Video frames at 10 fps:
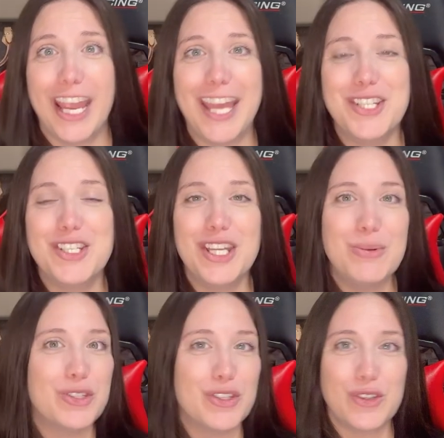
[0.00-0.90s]
And she
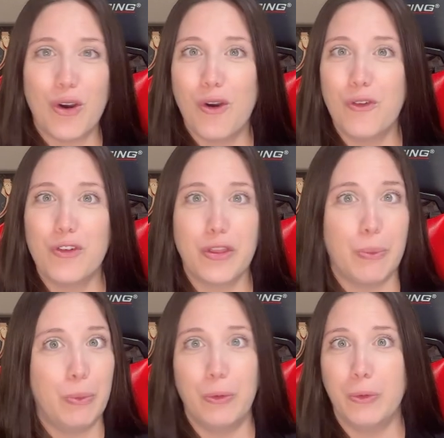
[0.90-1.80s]
was just over the
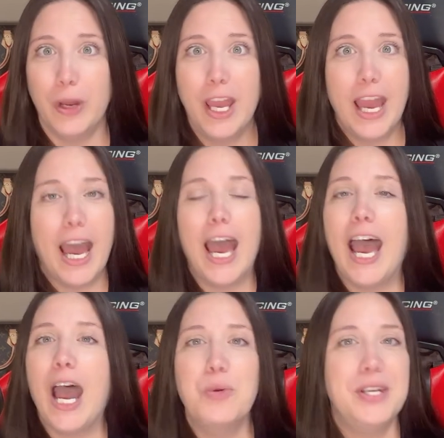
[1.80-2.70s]
moon at
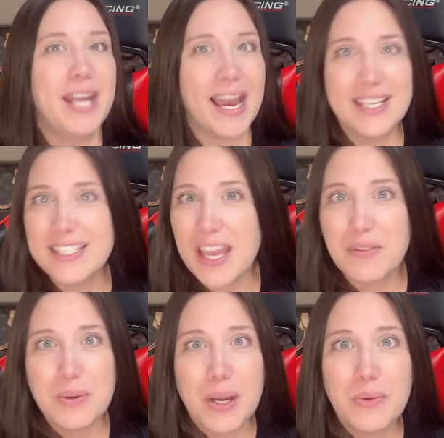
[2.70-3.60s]
how nice
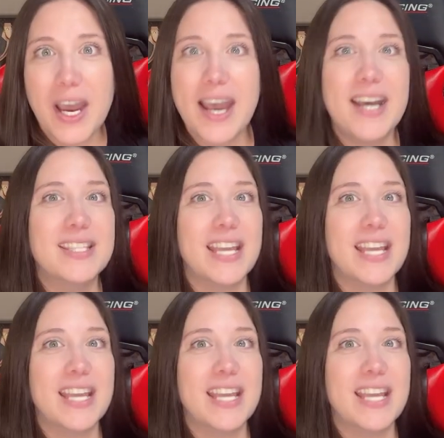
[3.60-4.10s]
everyone was.